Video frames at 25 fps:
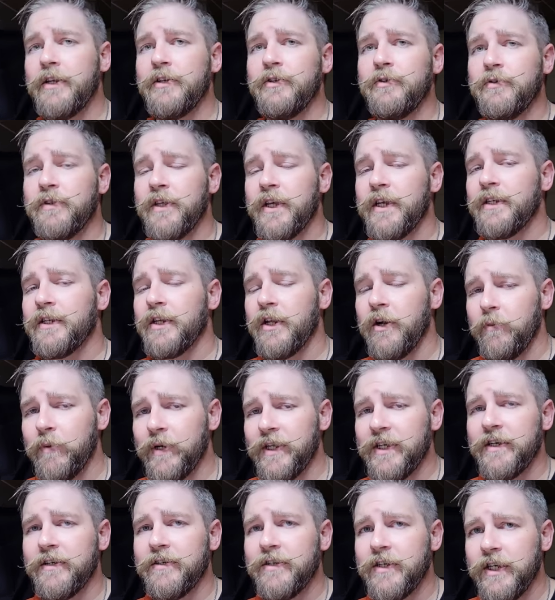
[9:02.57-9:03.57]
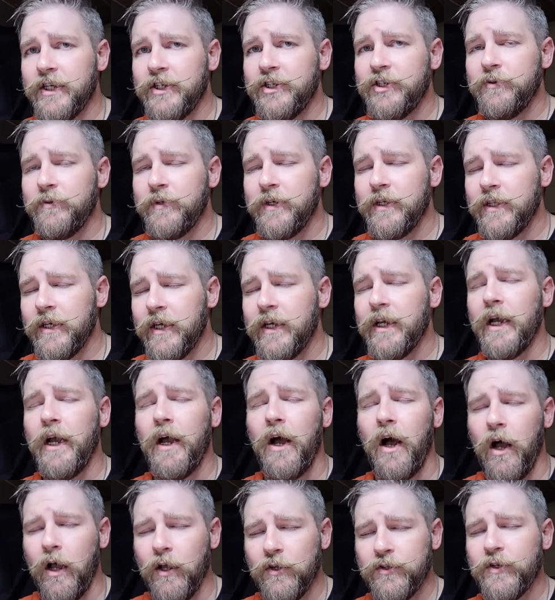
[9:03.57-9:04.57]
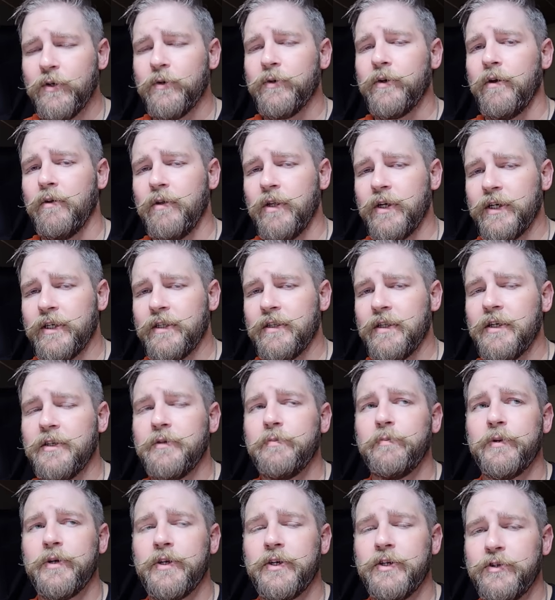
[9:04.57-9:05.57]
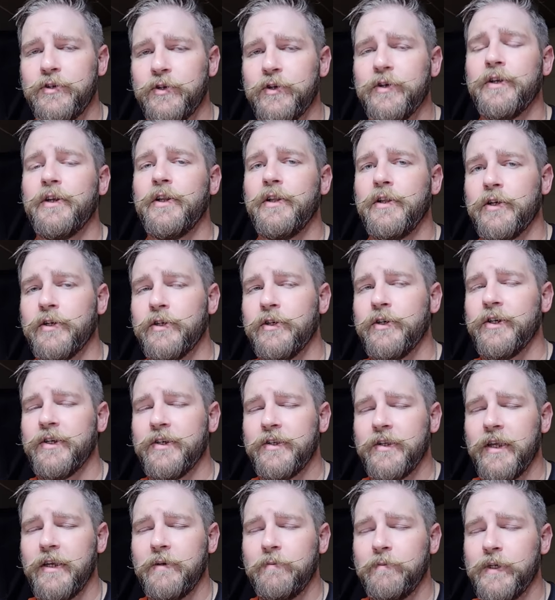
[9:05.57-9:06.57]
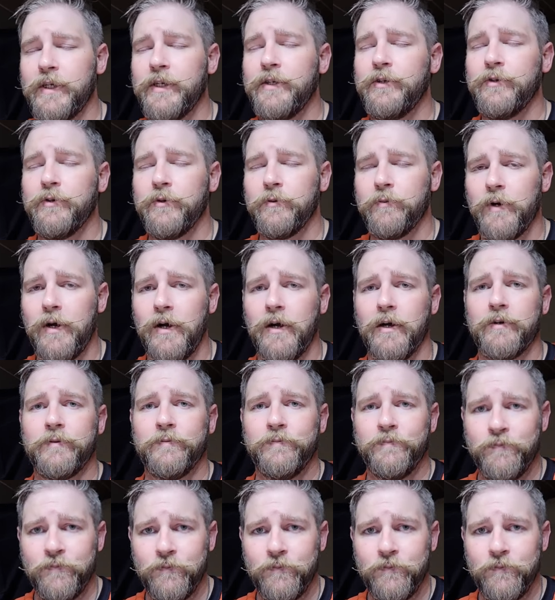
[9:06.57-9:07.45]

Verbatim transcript: and you think nobody can teach you anything, also go look at this because you're going to learn just like me, you're wrong.